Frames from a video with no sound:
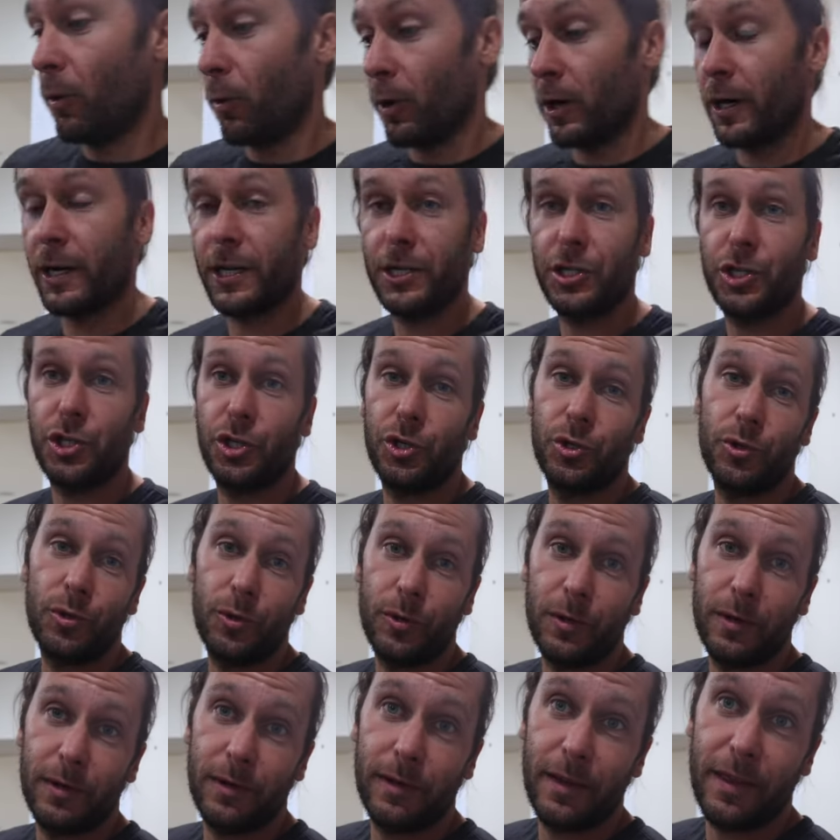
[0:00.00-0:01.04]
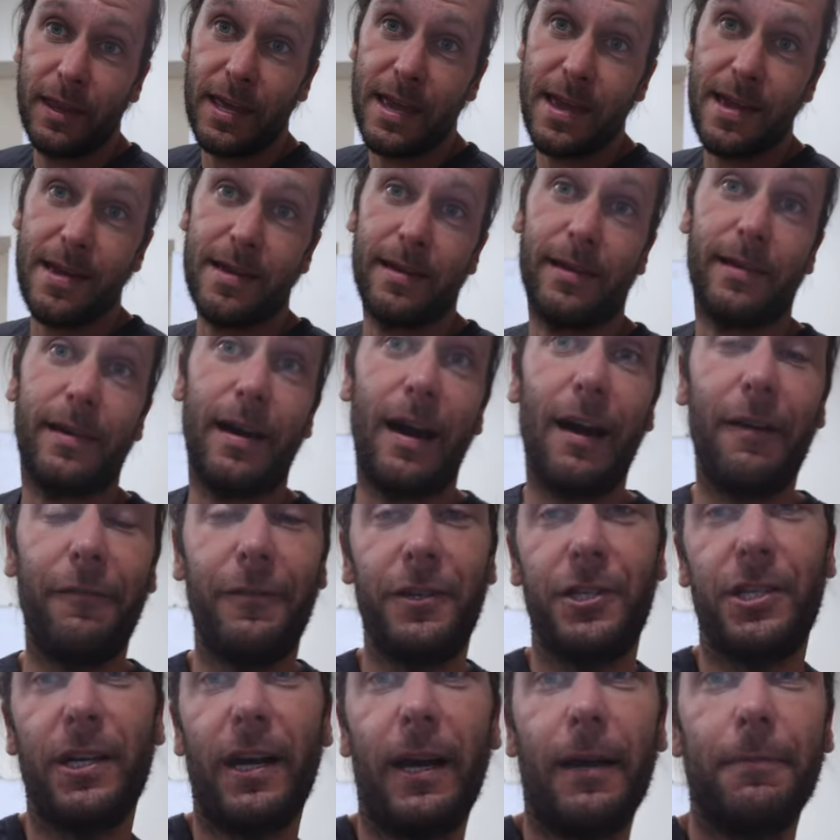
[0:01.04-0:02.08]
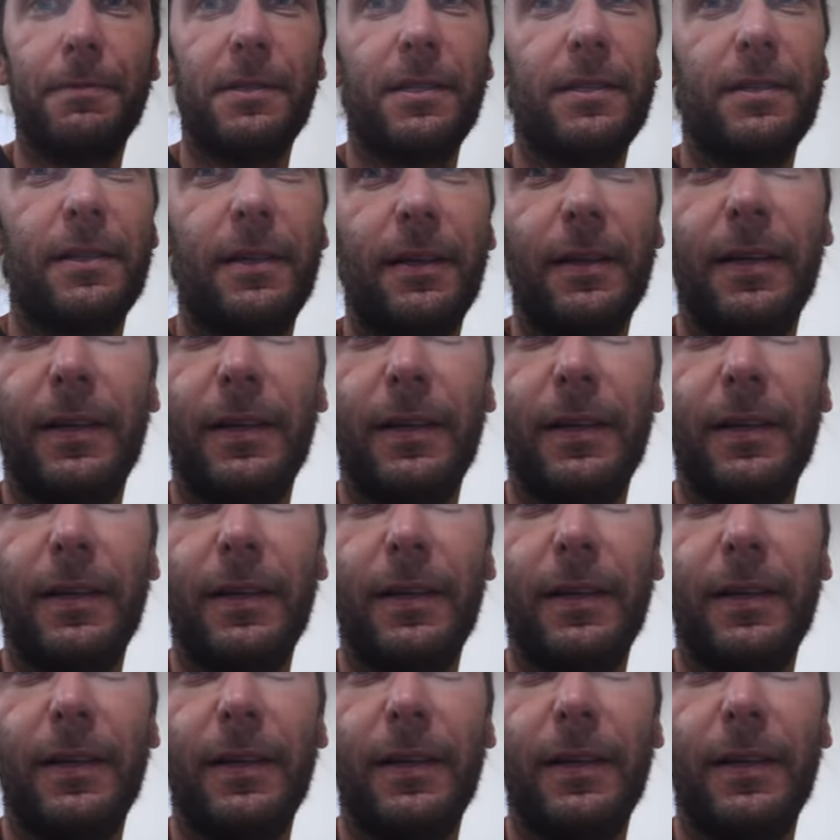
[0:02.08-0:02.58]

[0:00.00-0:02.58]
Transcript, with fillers: of work to the coffee shops.